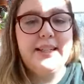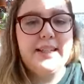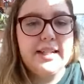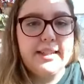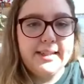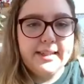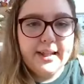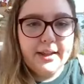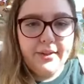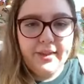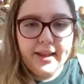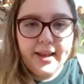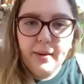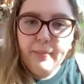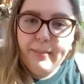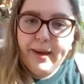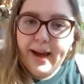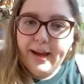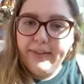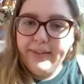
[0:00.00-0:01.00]
that does sound like
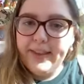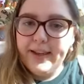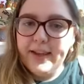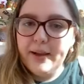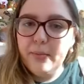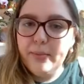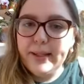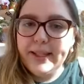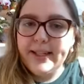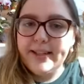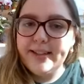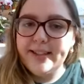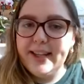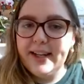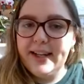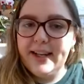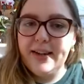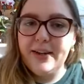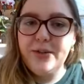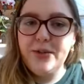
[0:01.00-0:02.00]
a bad thing, plants
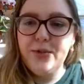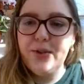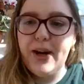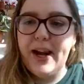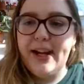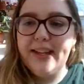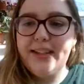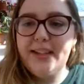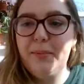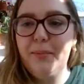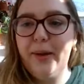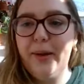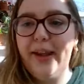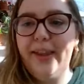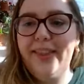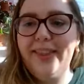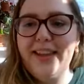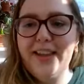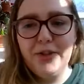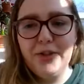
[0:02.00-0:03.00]
getting stressed,
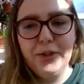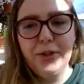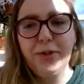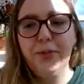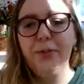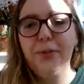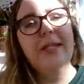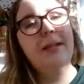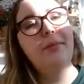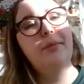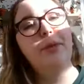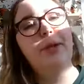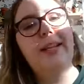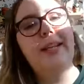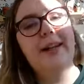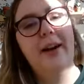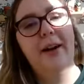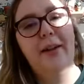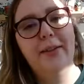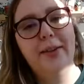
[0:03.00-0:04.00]
but they turn really
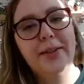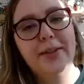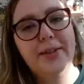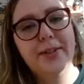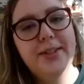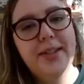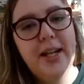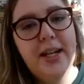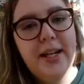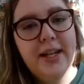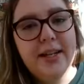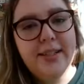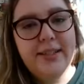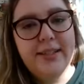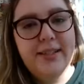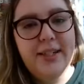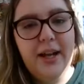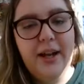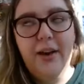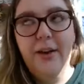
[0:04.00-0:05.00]
pretty colors.
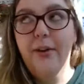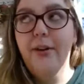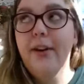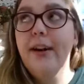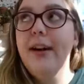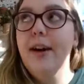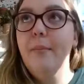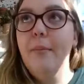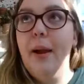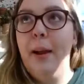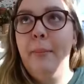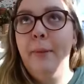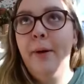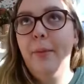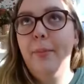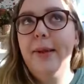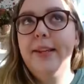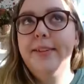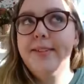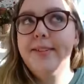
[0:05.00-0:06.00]
So I'm
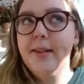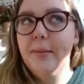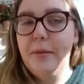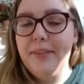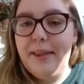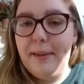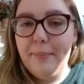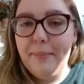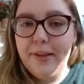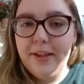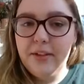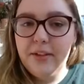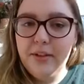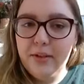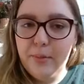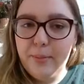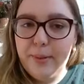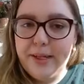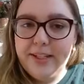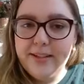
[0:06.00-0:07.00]
hoping some of them get a
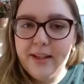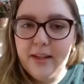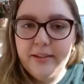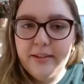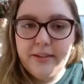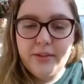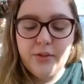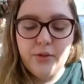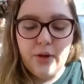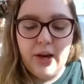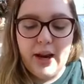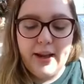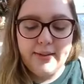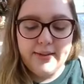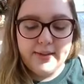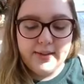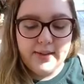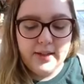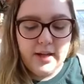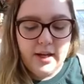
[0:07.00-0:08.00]
little bit sun
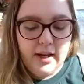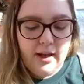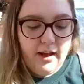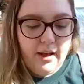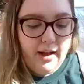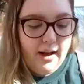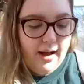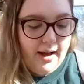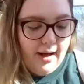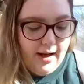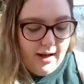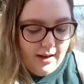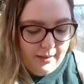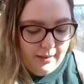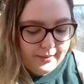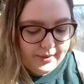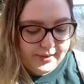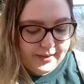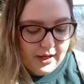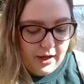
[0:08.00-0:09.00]
stressed.
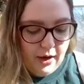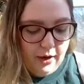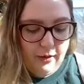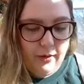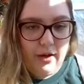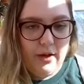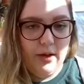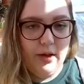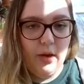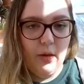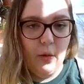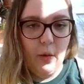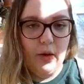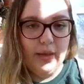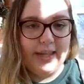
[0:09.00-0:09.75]
So